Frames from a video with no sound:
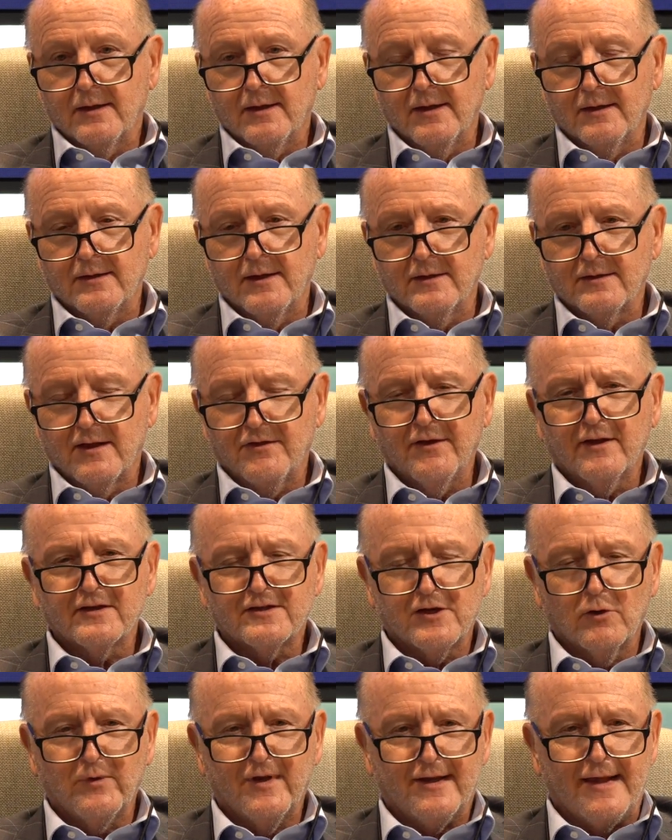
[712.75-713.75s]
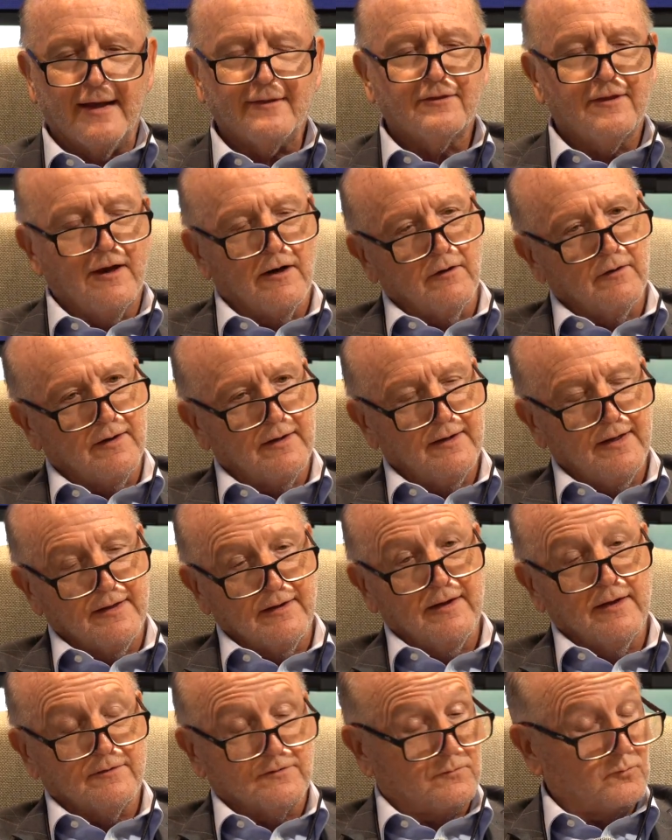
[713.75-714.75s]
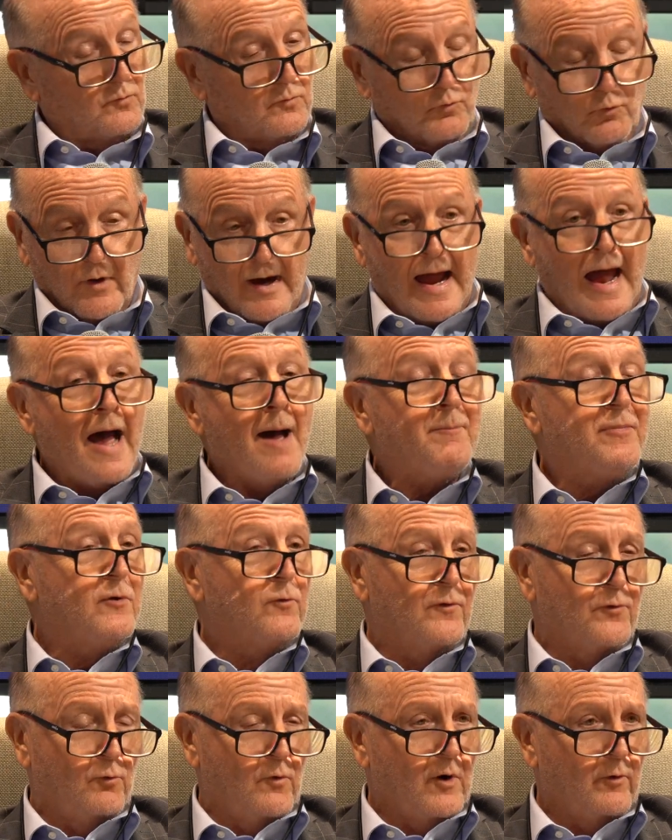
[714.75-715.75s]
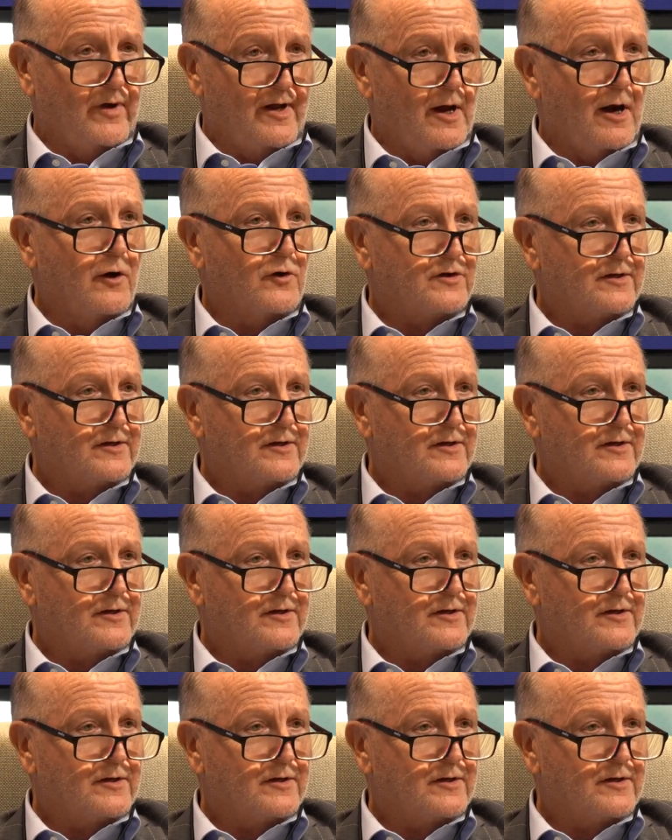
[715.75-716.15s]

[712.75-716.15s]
I think until we get there, we're happy with where we are